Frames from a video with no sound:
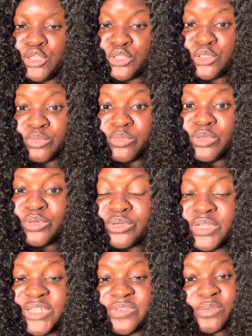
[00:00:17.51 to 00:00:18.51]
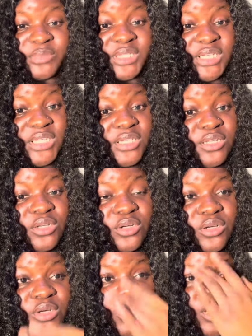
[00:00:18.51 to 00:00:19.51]
Tomorrow, if I'm the
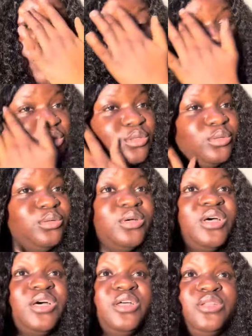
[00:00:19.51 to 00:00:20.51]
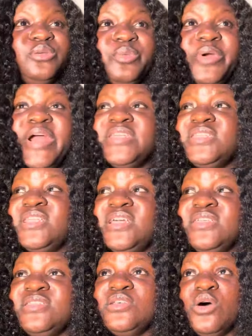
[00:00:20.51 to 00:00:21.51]
in-law to the
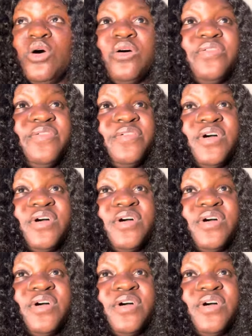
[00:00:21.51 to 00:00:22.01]
president of